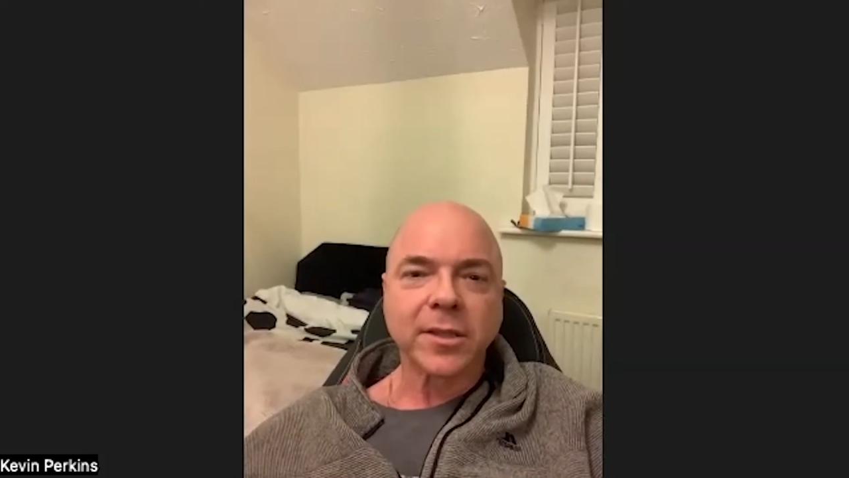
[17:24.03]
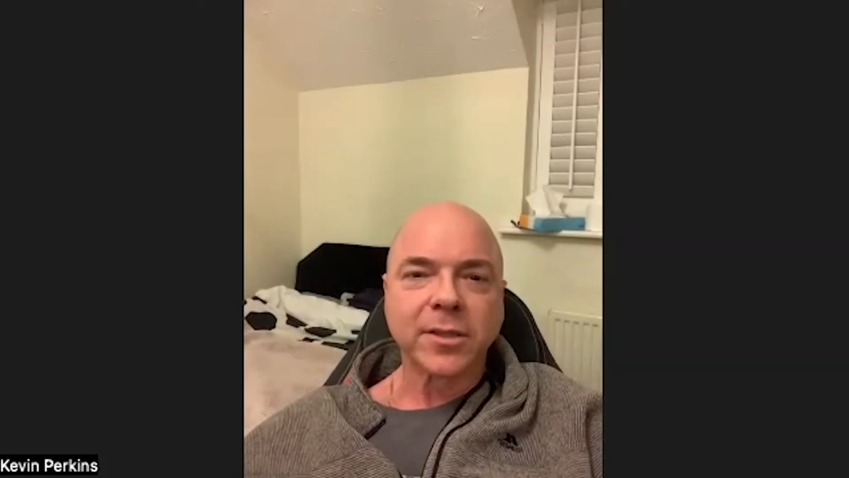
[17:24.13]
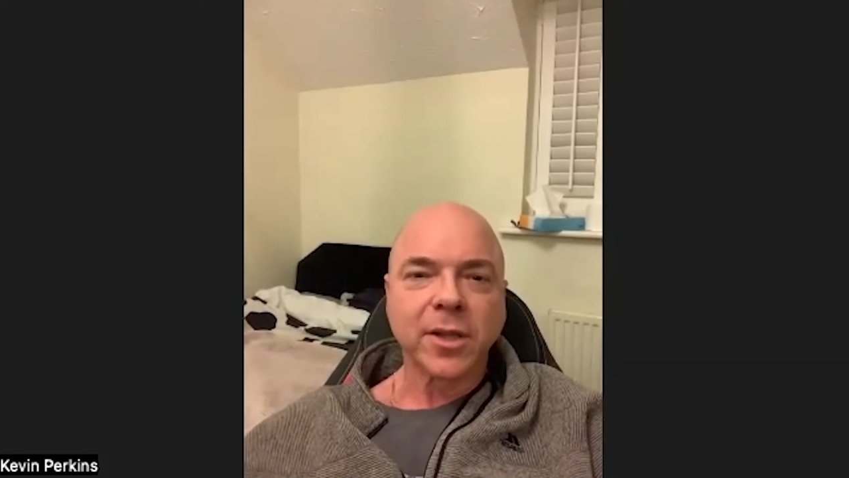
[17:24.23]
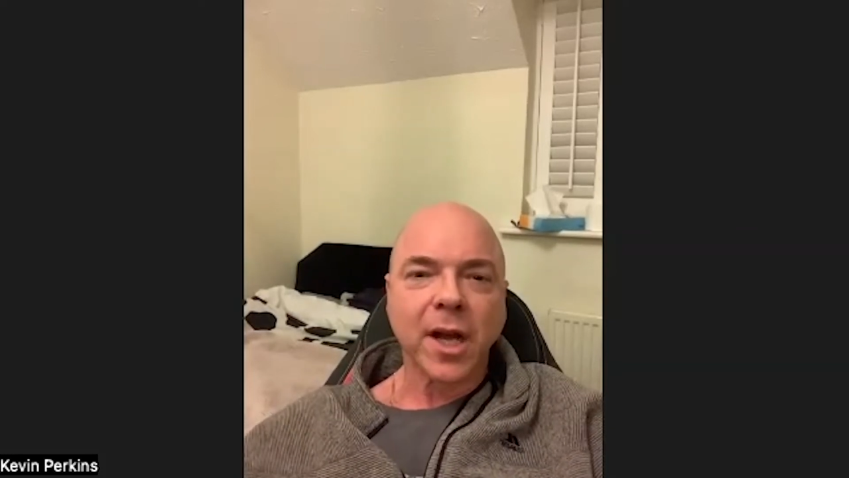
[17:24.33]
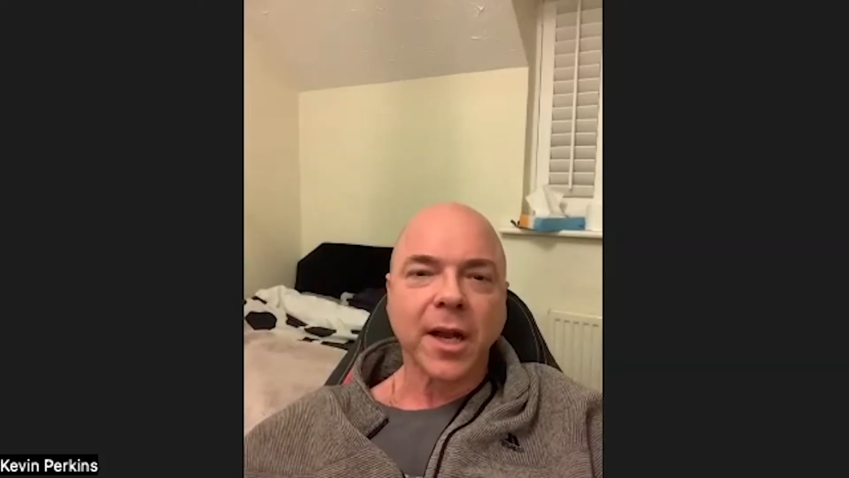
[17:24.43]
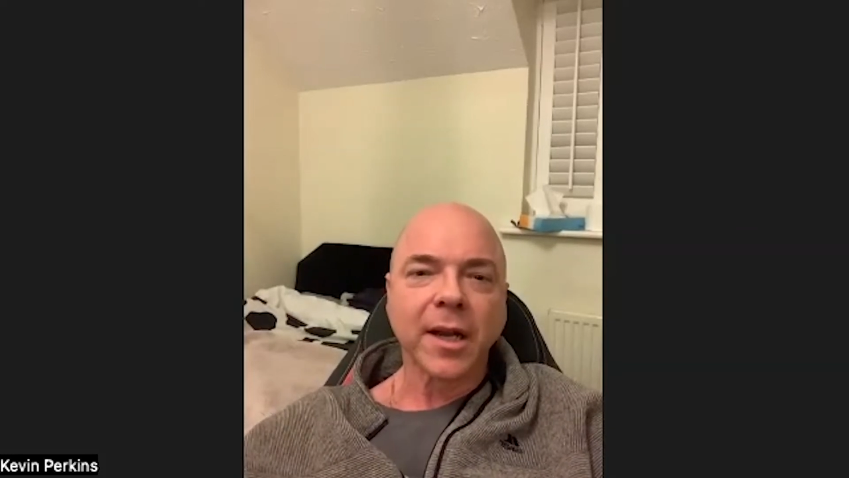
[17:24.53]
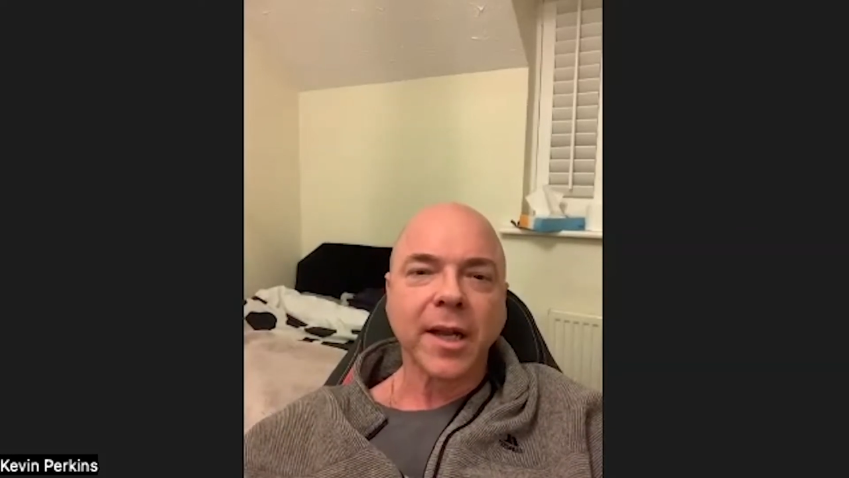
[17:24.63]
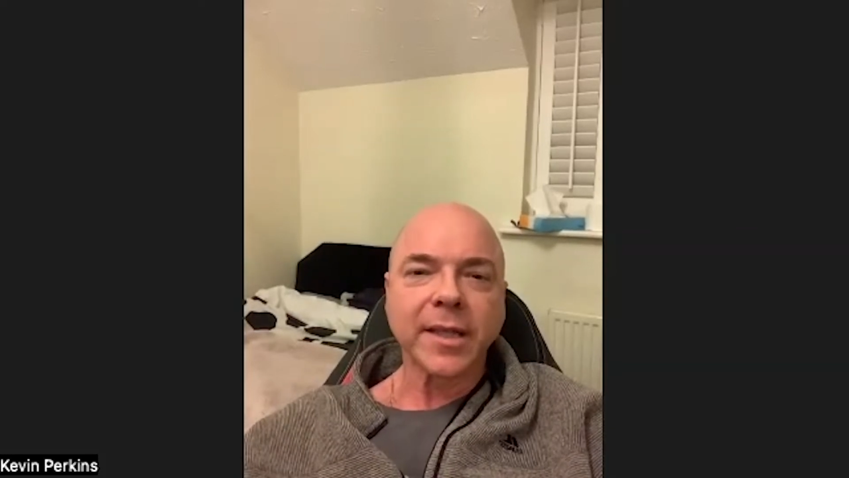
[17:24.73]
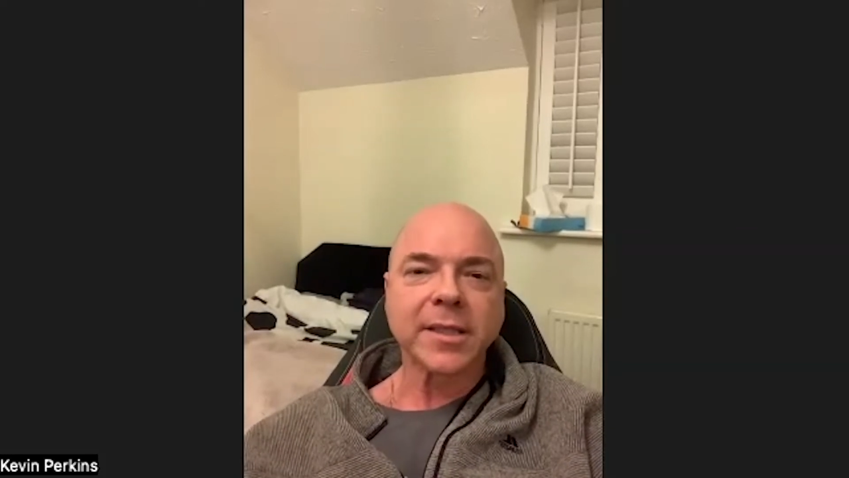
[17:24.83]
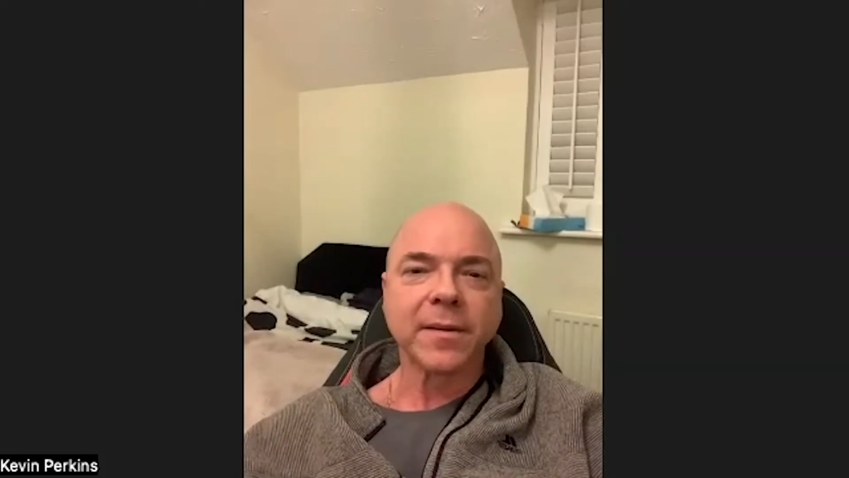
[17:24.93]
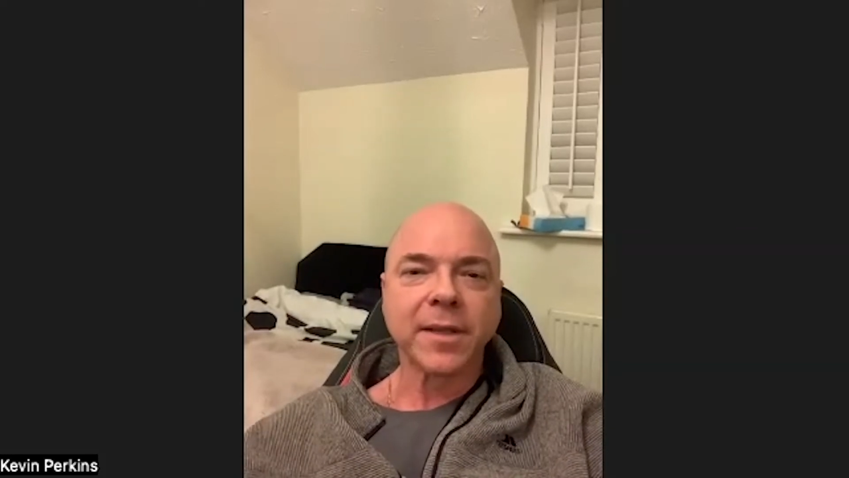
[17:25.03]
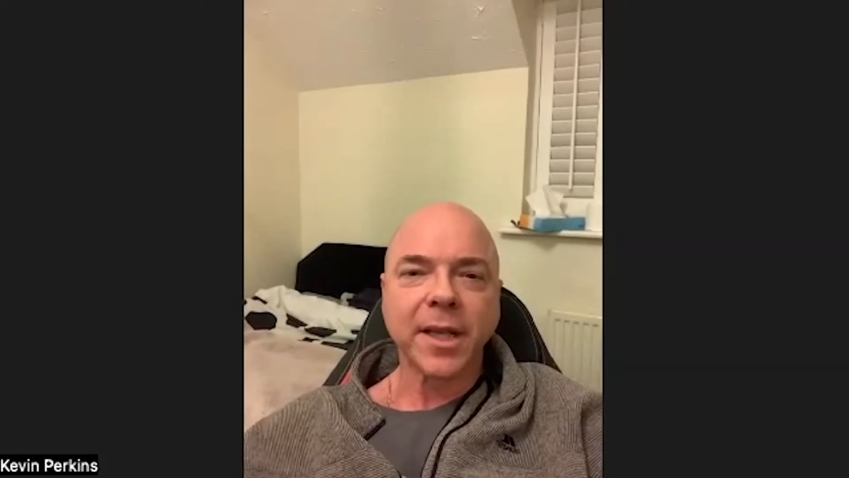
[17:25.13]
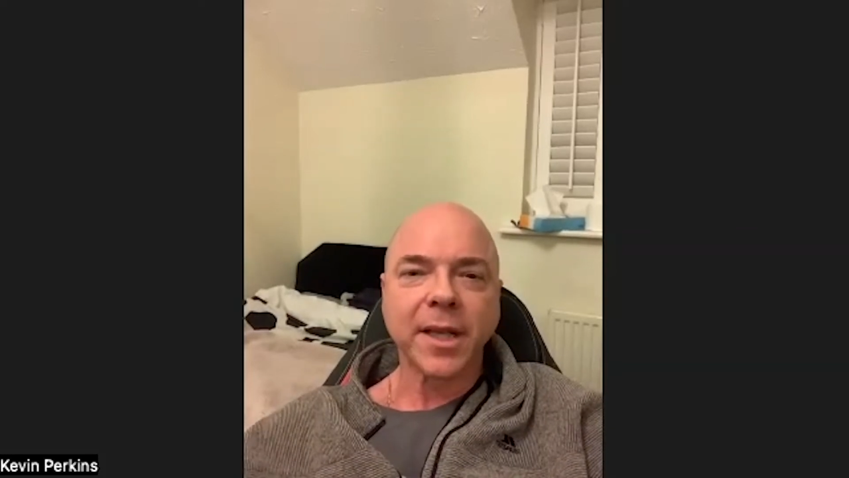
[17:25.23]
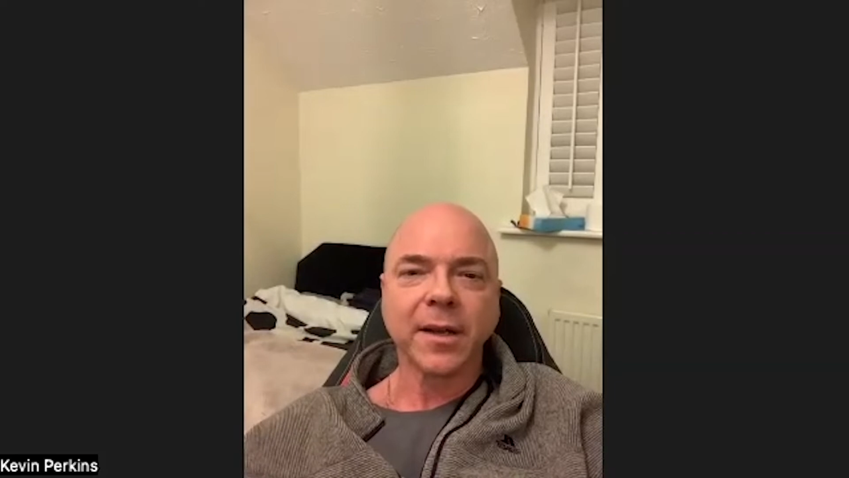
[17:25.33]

to try and get it.